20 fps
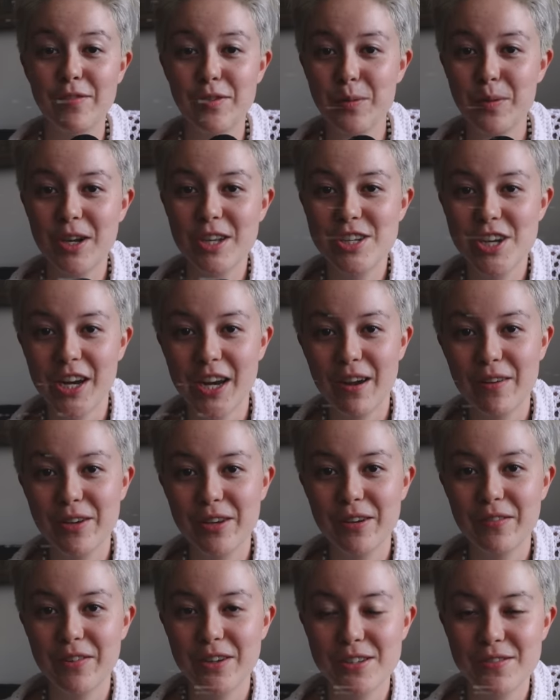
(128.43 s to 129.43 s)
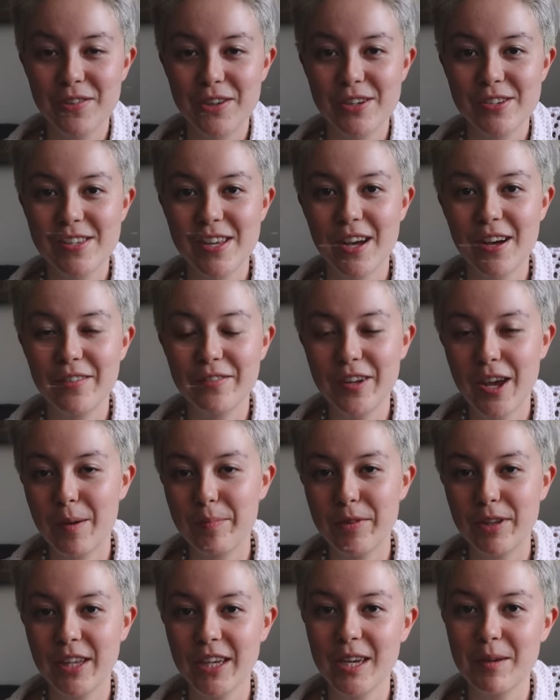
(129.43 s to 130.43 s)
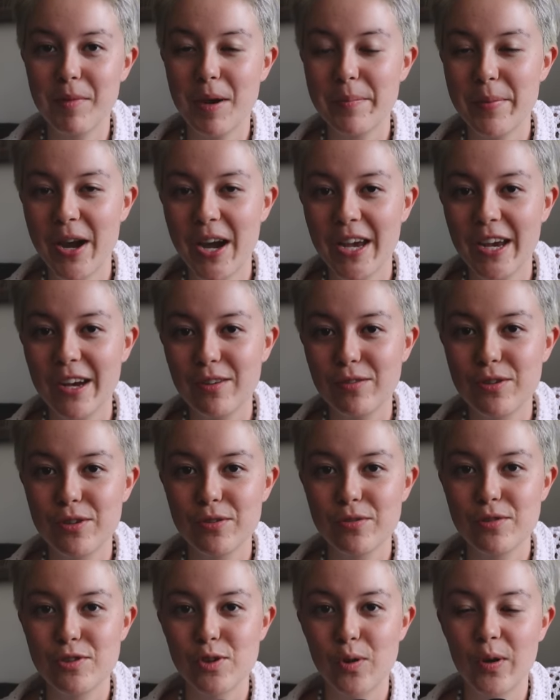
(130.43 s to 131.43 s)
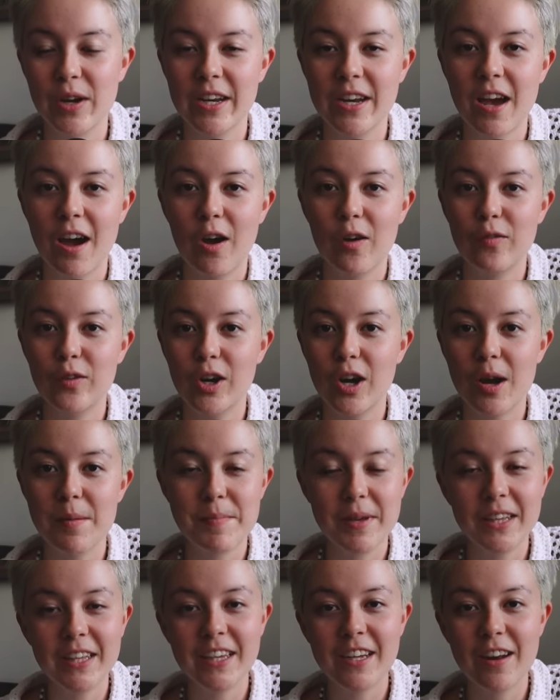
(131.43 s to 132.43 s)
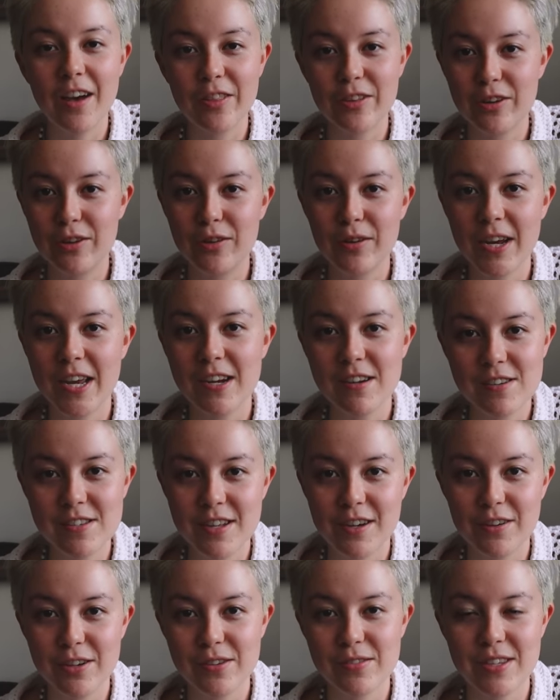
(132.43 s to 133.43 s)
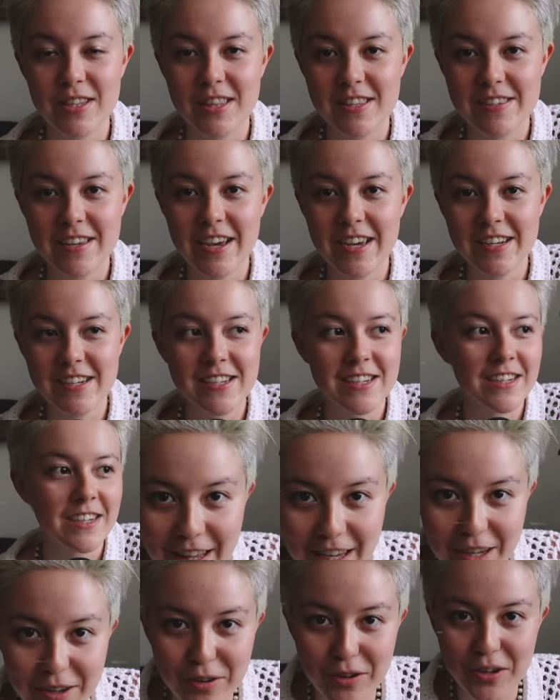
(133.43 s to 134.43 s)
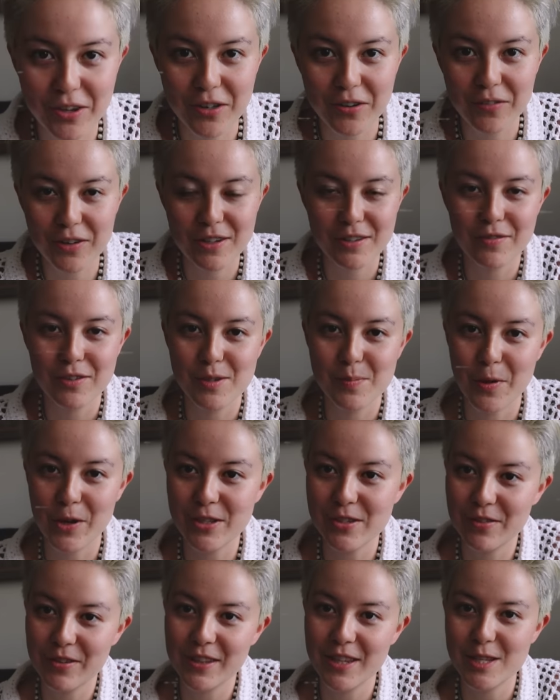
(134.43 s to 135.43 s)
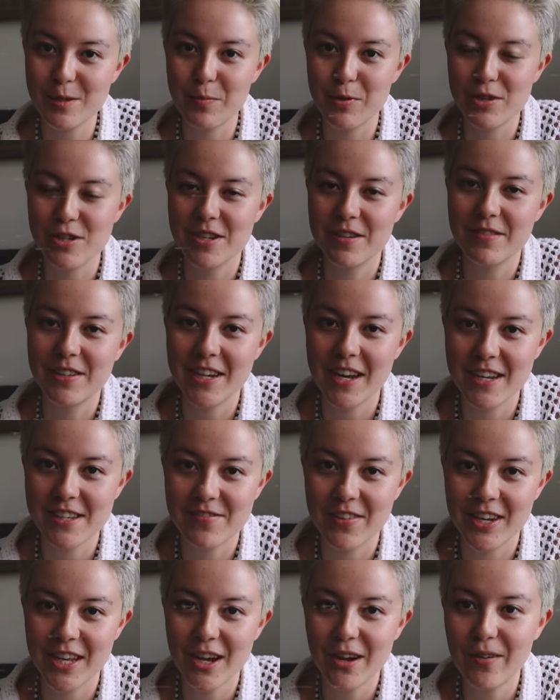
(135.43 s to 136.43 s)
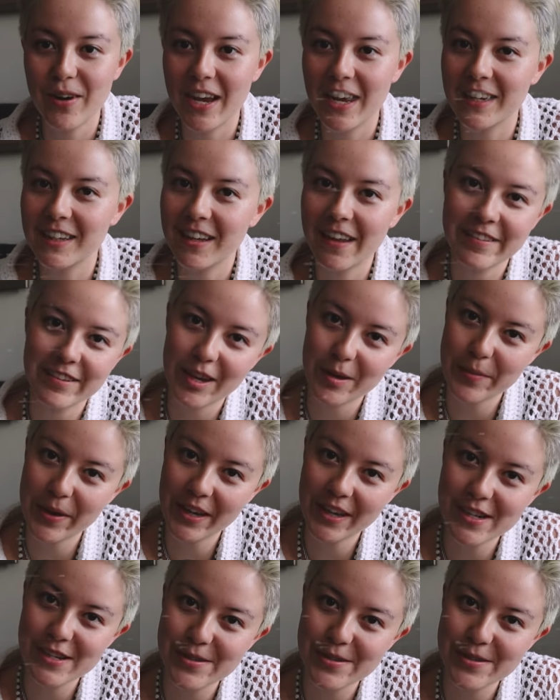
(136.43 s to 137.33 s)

If you want to check out Universe for yourself, tap the link in my bio to join over a million other creators that are using the site. Thank you to Universe for sponsoring this portion of today's video, and let's get back